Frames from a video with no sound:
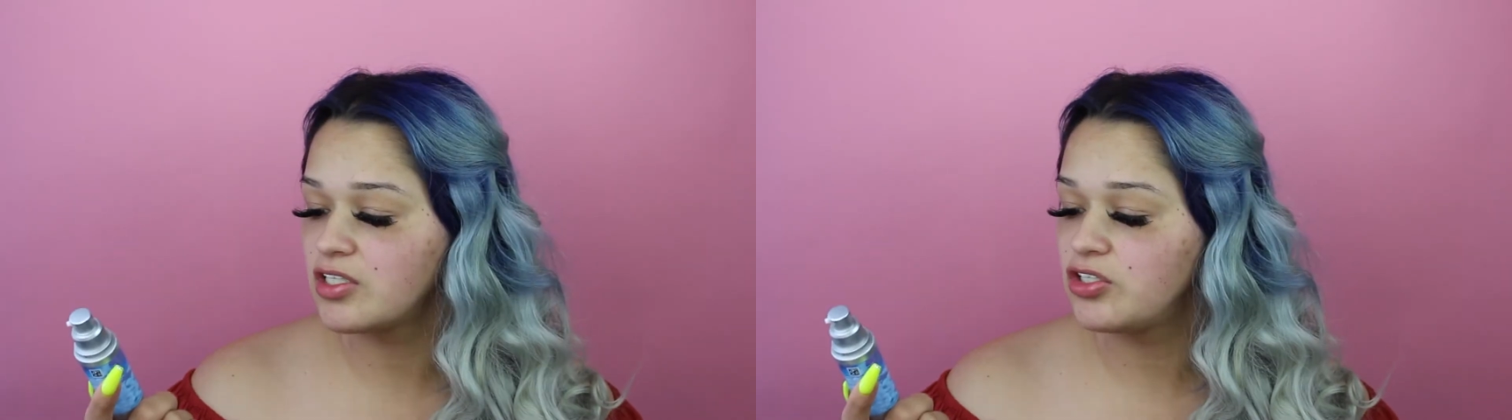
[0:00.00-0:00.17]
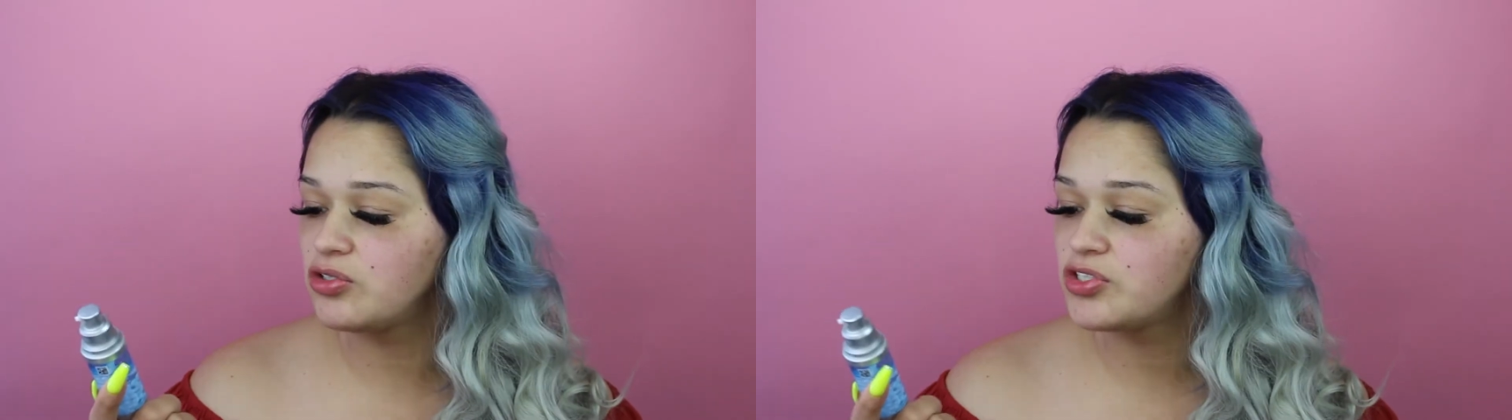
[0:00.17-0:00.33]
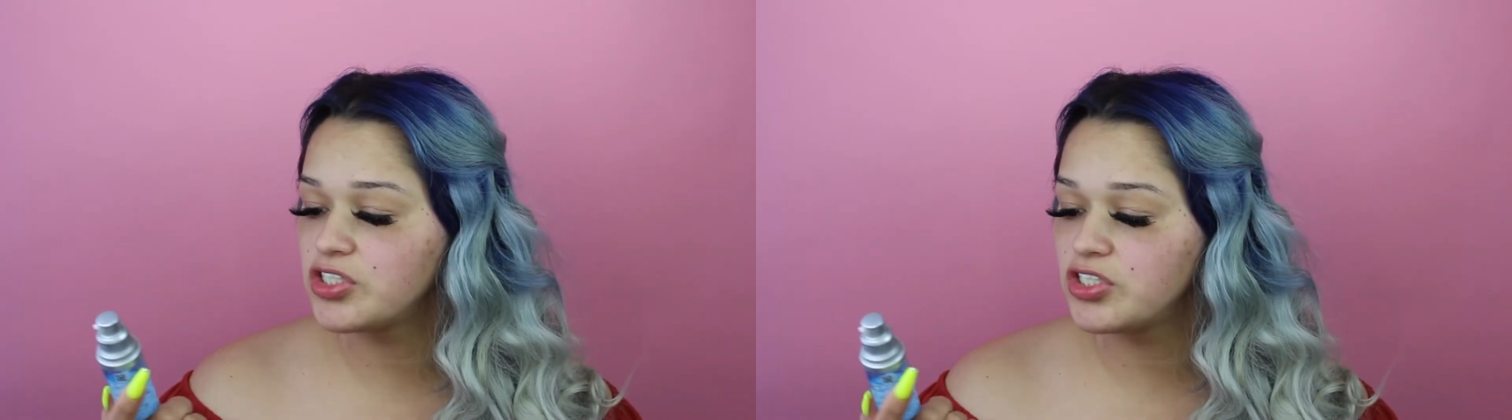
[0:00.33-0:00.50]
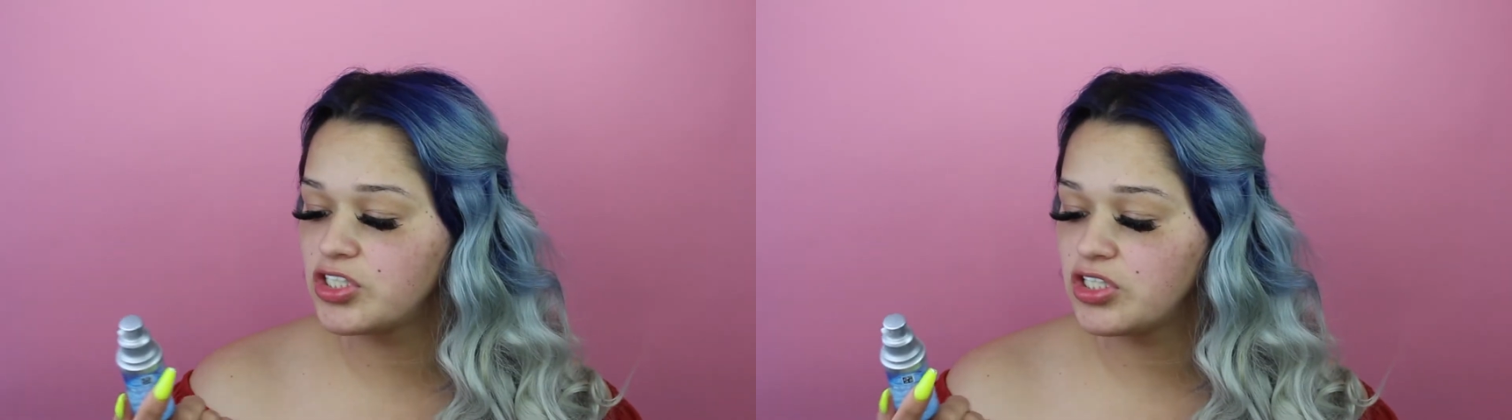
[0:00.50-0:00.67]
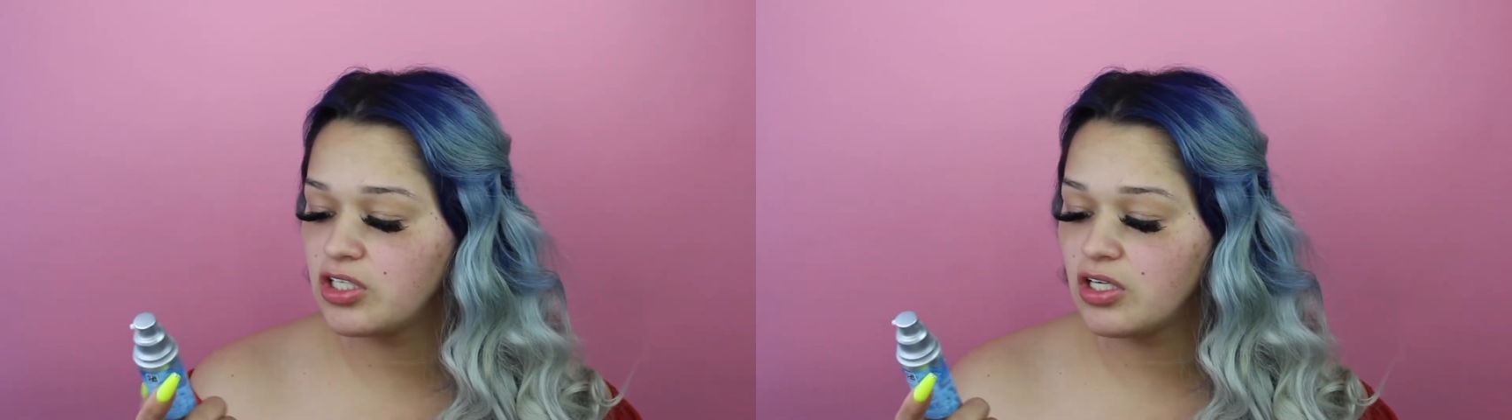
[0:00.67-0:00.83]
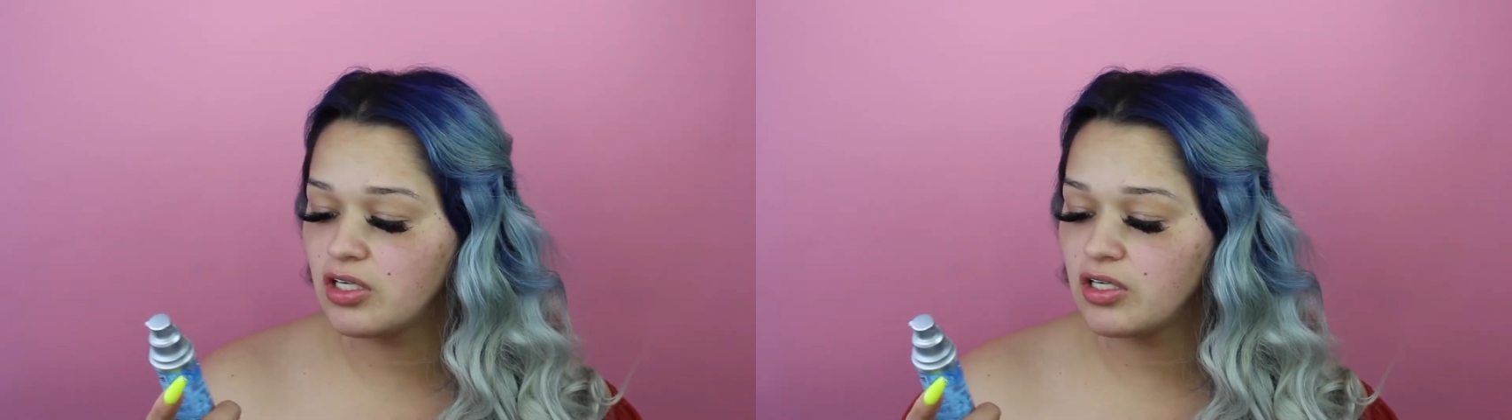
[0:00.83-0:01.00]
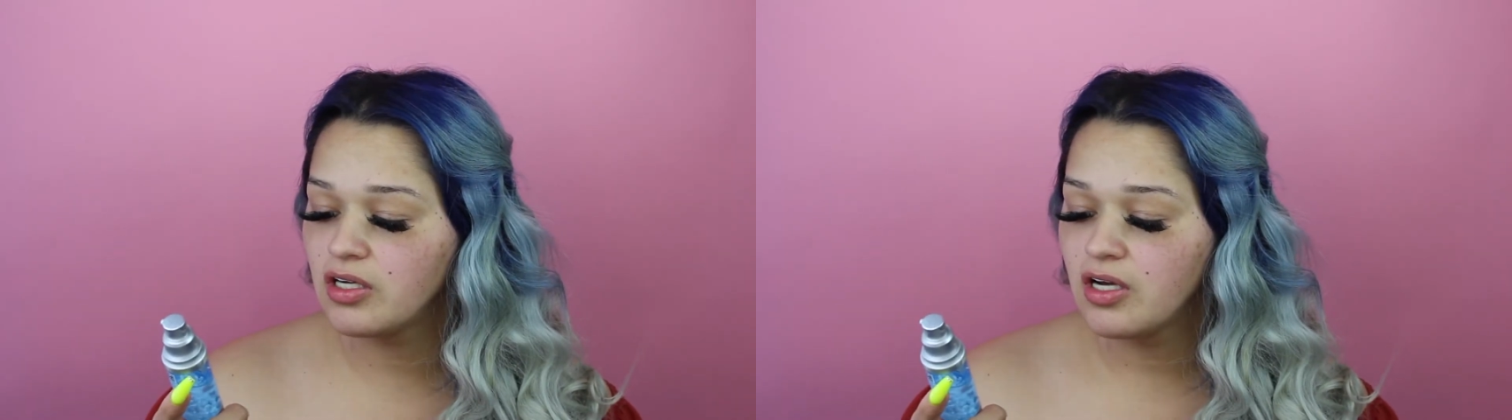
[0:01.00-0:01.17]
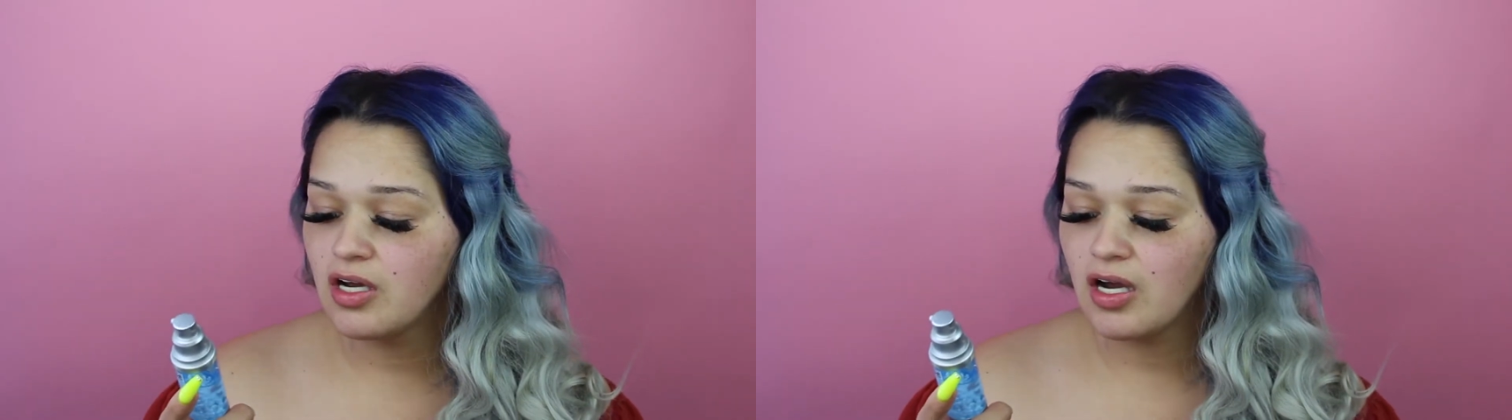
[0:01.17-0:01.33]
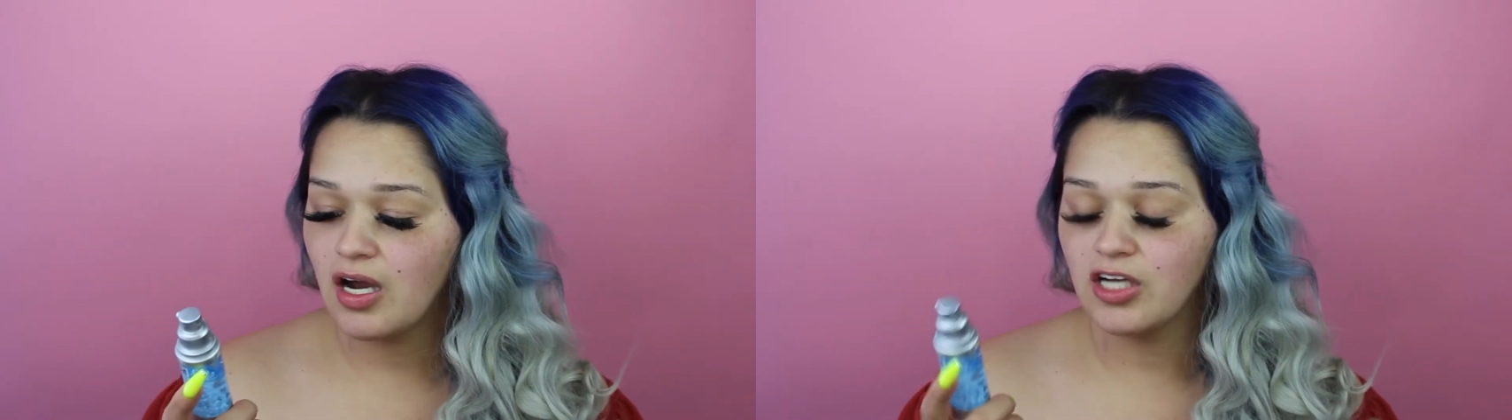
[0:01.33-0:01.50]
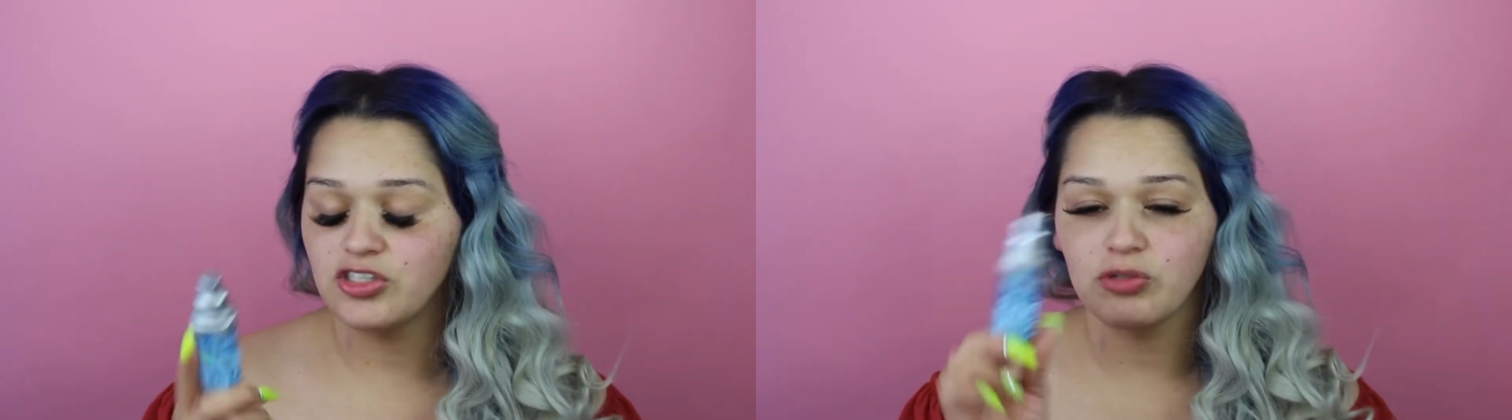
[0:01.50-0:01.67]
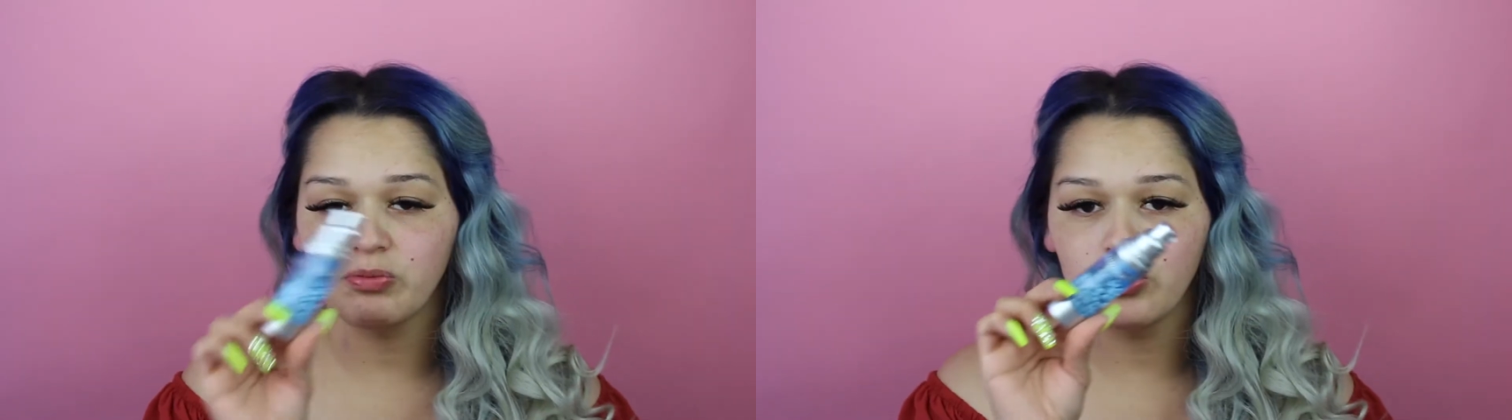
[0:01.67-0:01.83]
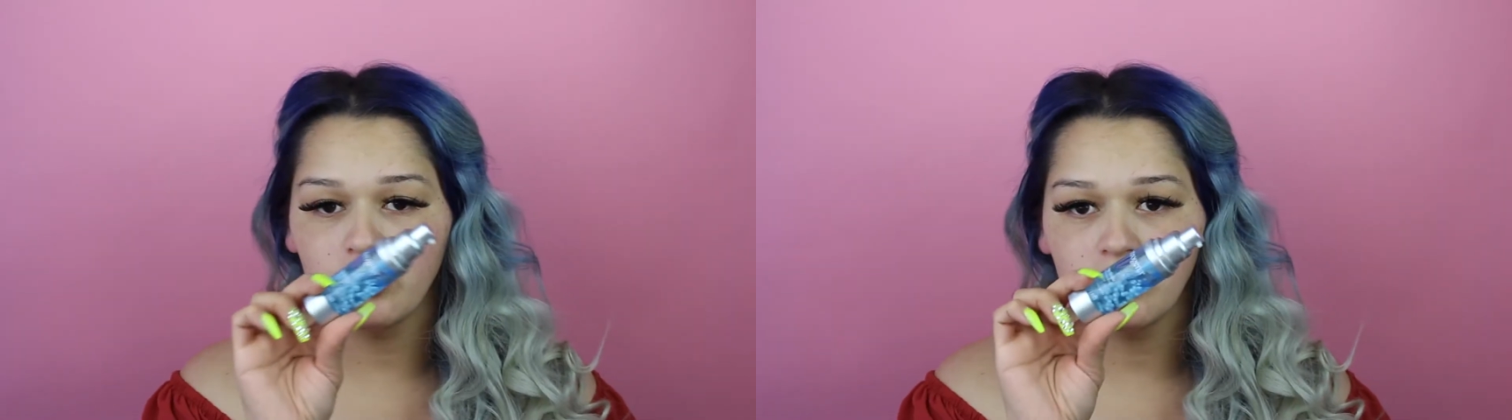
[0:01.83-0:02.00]
the Neutrogena Hydra
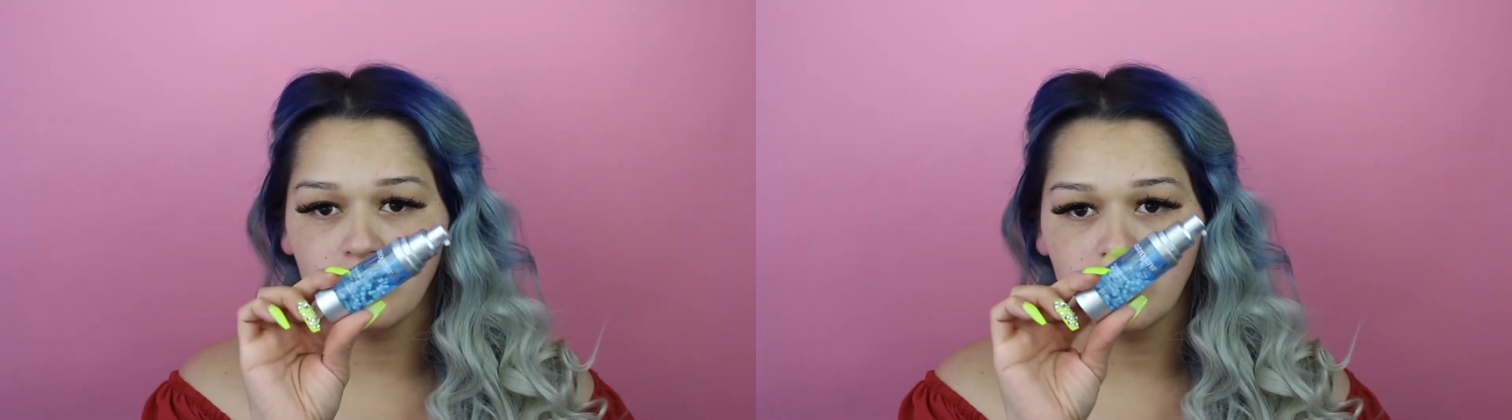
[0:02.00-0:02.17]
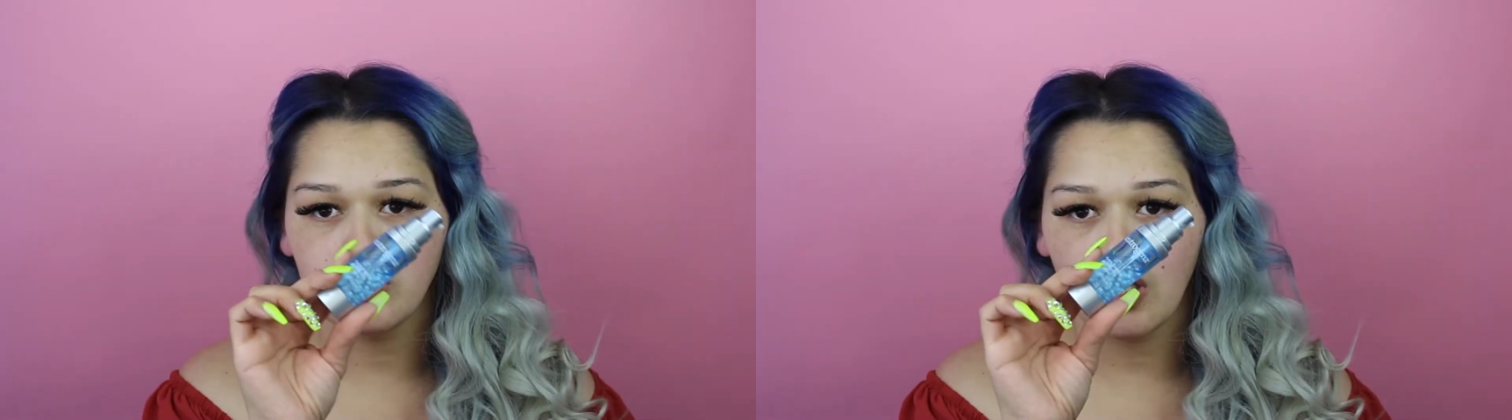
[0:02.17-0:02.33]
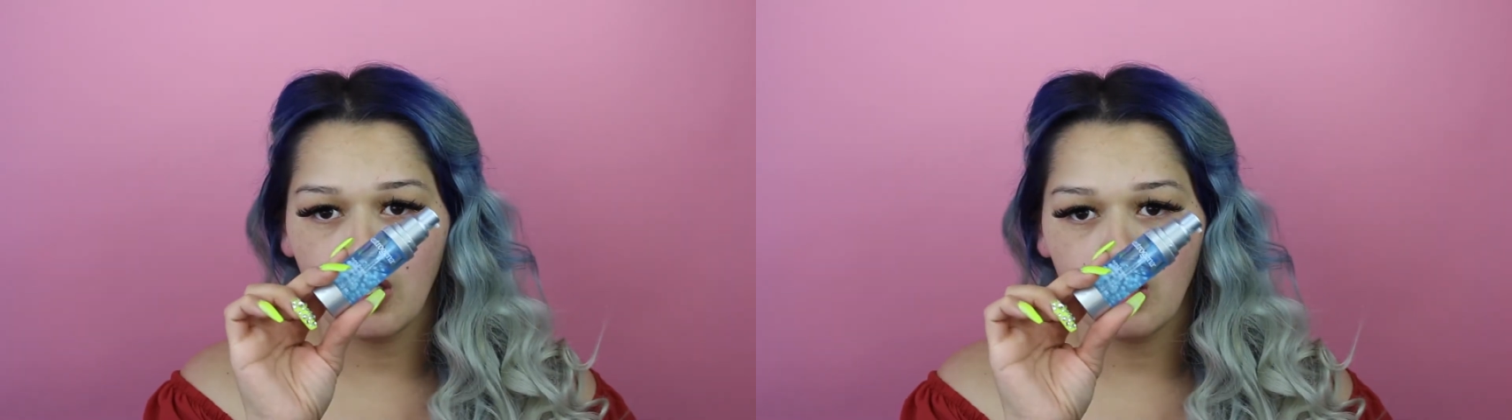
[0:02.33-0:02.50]
Boost